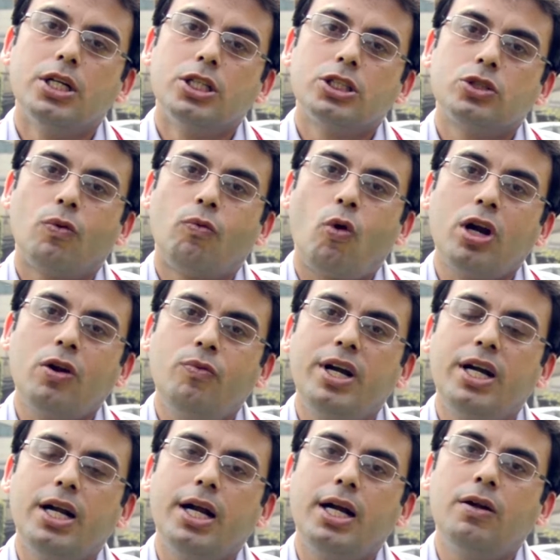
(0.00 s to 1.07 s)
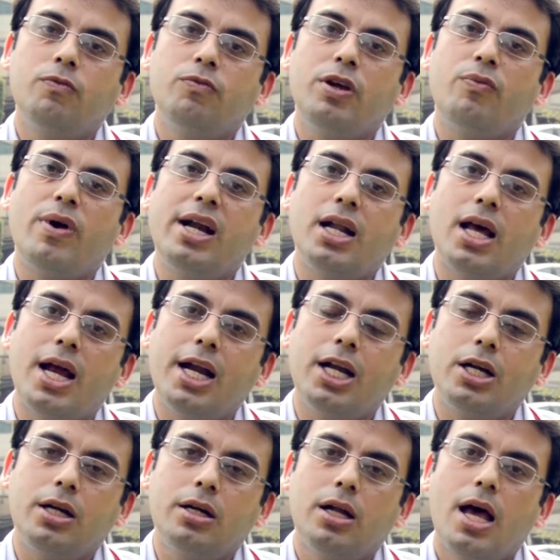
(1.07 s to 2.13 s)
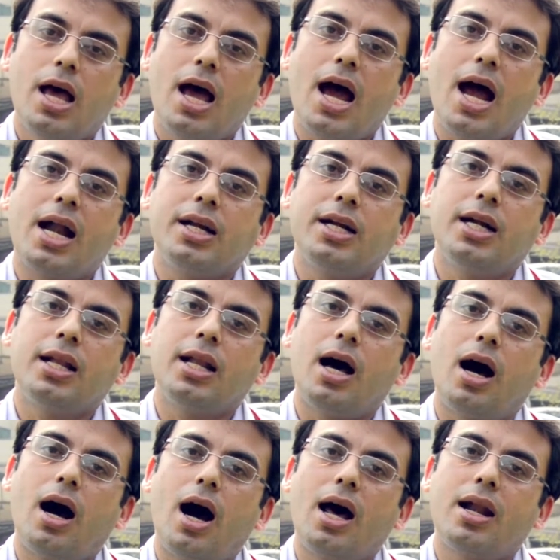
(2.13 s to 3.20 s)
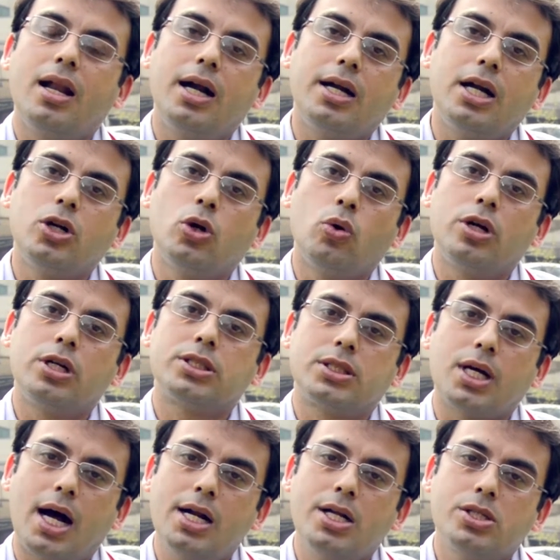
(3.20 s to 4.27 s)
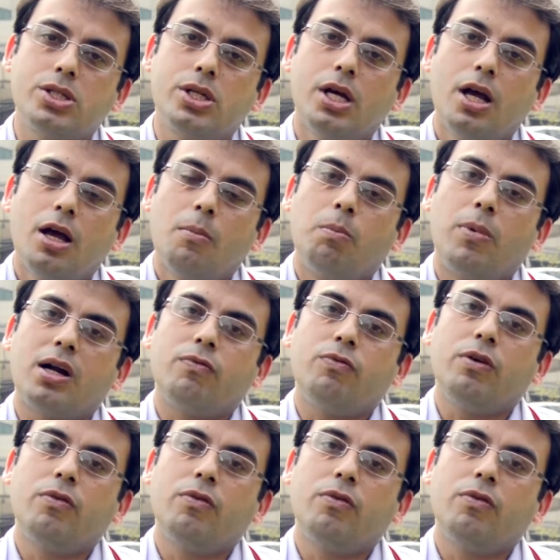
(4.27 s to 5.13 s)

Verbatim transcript: So, what we did, we went ahead and did an unrelated donor search but we